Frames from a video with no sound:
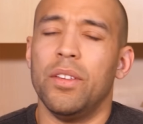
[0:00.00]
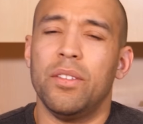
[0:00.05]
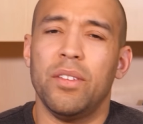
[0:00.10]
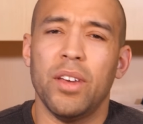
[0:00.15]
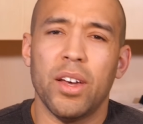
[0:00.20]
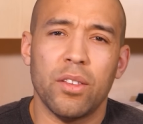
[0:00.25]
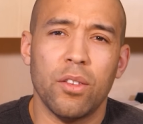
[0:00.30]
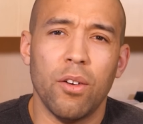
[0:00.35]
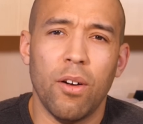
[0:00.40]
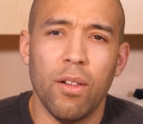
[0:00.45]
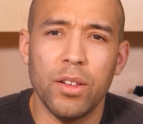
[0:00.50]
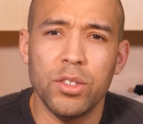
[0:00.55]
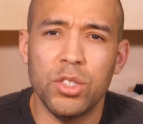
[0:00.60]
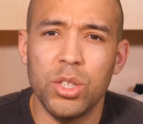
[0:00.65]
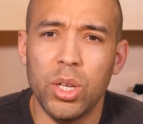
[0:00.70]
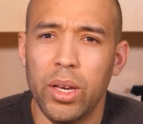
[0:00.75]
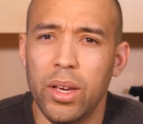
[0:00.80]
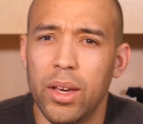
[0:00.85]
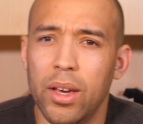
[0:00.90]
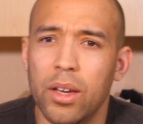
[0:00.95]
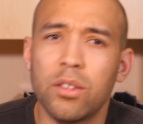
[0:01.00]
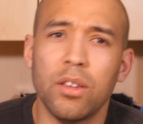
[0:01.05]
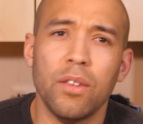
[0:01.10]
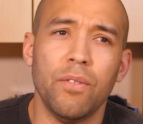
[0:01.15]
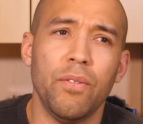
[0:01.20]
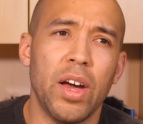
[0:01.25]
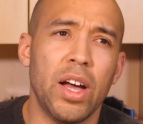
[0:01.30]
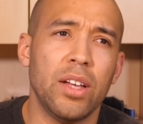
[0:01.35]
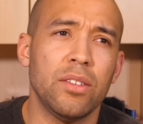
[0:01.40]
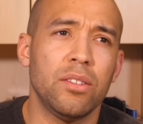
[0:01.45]
And the technology is
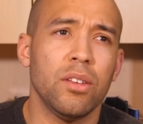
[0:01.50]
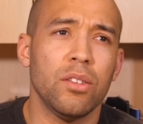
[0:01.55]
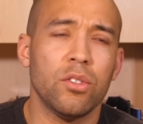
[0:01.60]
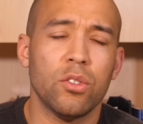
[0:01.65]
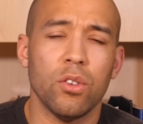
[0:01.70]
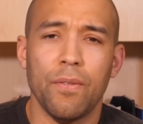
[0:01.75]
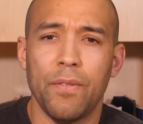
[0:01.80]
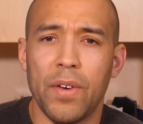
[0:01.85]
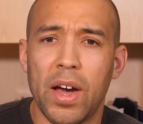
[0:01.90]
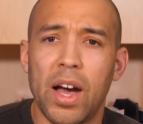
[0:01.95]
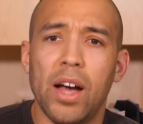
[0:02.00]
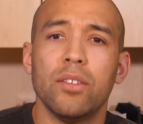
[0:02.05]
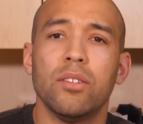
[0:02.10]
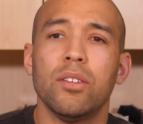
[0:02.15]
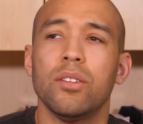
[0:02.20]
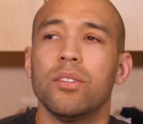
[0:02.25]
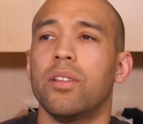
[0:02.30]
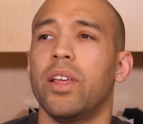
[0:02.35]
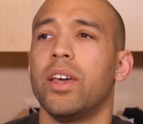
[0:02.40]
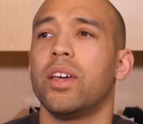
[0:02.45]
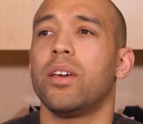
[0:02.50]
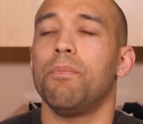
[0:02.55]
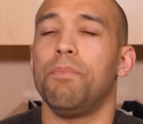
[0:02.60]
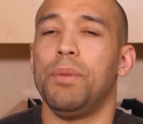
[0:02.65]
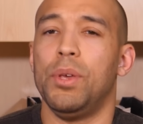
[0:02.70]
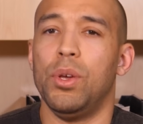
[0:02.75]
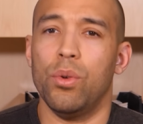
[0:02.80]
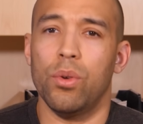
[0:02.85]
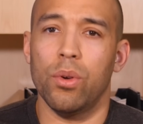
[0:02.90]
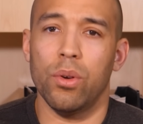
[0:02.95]
advancing so fast, it's like
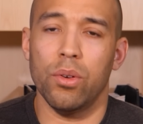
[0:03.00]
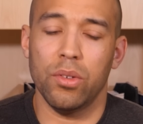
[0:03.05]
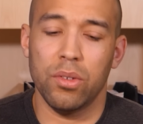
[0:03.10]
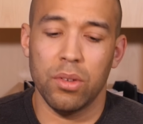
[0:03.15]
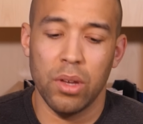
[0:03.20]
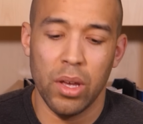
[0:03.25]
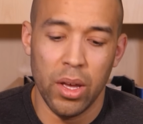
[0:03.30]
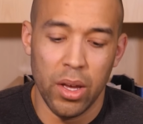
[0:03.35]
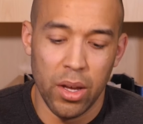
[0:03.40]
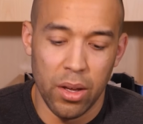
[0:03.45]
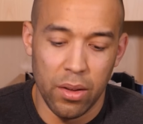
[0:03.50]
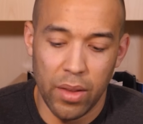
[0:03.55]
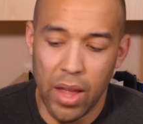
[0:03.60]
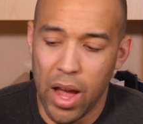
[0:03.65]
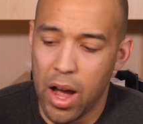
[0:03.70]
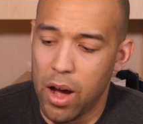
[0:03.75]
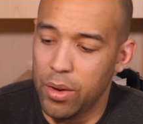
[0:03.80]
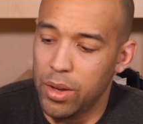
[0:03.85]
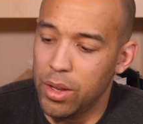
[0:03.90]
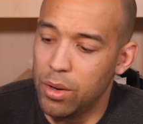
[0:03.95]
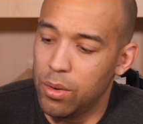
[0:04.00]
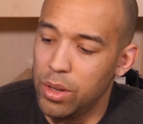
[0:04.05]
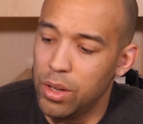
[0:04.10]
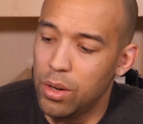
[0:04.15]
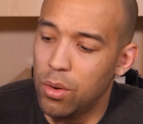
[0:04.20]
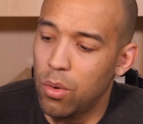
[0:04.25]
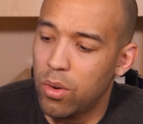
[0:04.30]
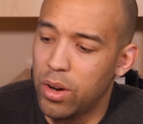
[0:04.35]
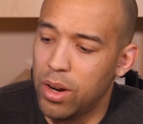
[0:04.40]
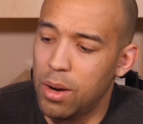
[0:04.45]
computers. Now, you know,
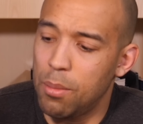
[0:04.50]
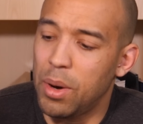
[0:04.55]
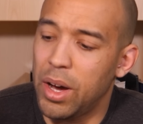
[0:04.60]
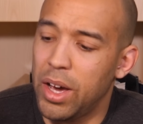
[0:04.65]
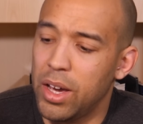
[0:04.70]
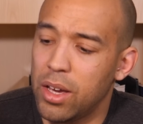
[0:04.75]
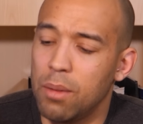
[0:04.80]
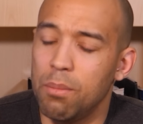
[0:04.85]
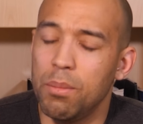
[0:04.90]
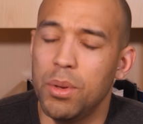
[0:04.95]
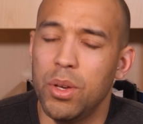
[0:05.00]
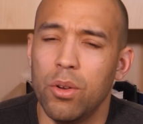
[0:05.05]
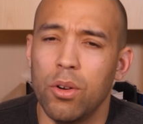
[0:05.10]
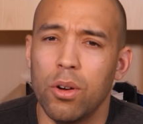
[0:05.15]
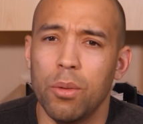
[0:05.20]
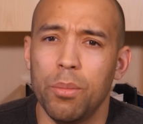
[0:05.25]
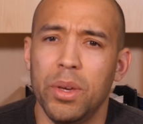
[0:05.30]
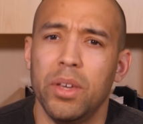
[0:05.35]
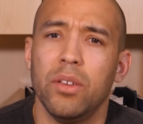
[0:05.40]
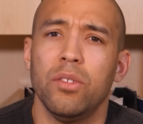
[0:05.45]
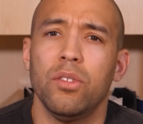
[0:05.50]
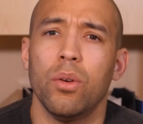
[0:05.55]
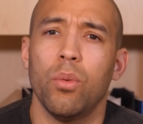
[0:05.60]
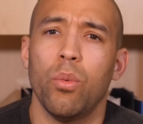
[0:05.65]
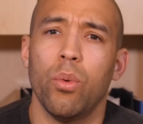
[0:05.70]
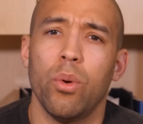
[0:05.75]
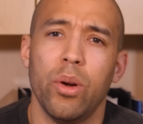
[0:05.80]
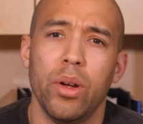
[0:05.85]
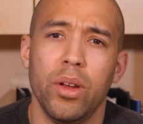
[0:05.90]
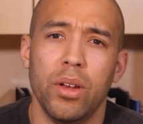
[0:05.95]
you don't want to buy a computer because
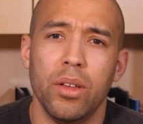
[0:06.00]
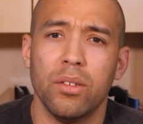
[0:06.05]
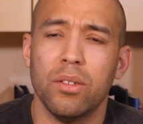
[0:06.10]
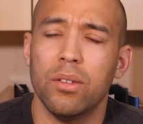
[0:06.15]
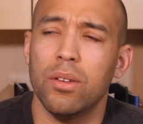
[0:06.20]
you're worried